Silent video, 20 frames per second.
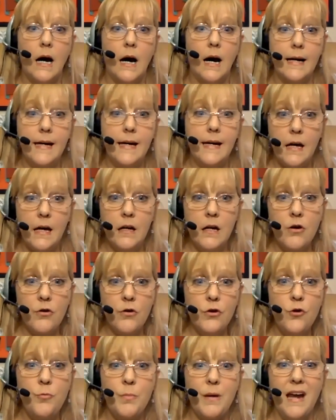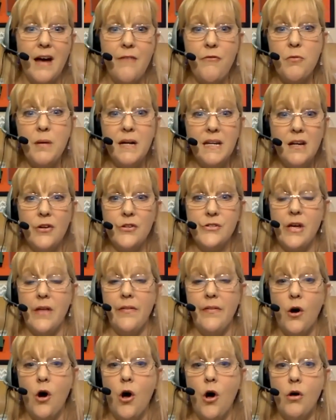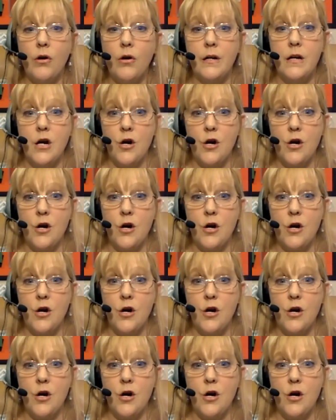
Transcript: I can't hear you, but everybody else on the call can